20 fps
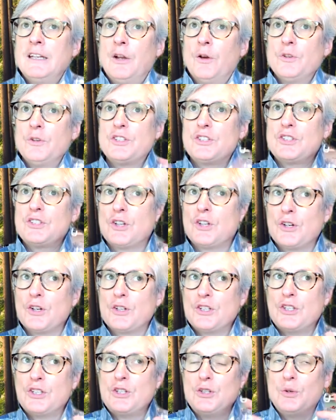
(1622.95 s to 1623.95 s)

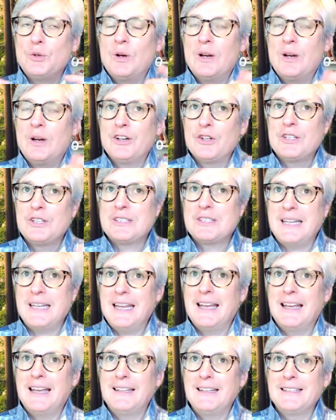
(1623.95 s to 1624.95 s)
start to
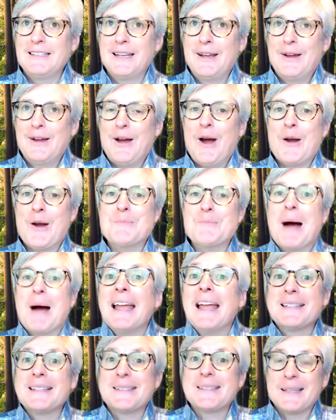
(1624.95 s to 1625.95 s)
understand our
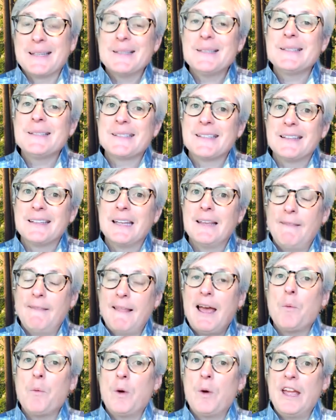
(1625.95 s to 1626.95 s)
biases in
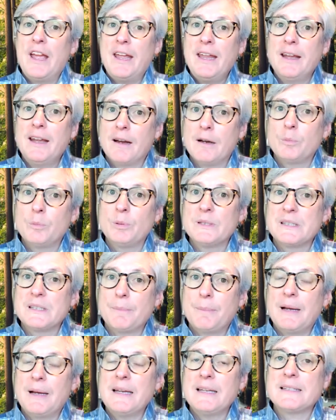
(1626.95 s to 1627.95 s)
that way, our implicit
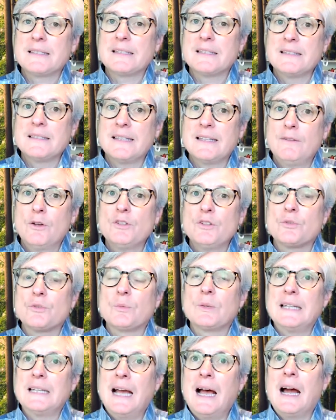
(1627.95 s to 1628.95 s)
biases? And those are
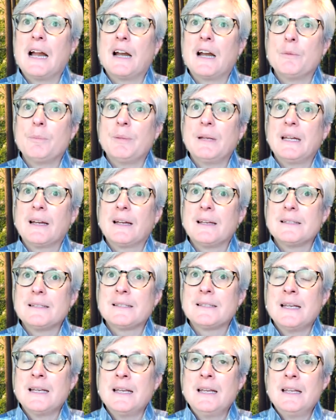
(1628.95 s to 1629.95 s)
really hard
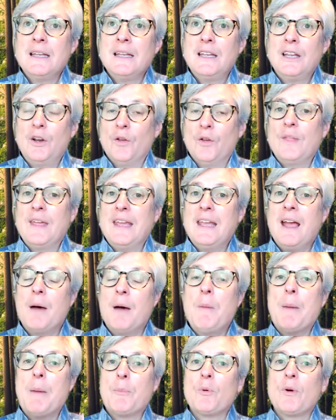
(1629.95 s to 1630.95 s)
because, you know, they come
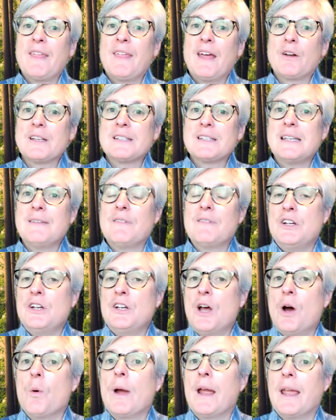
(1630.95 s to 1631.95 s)
up without us even
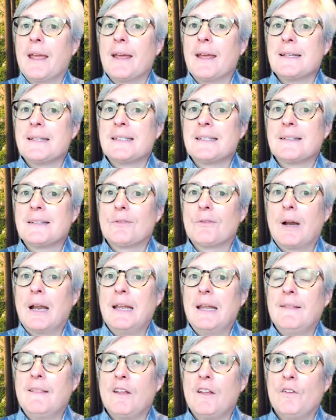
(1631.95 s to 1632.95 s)
knowing it,
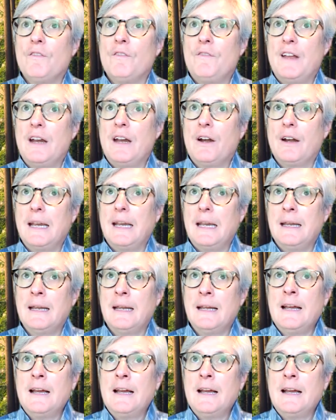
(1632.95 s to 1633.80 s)
right? They're very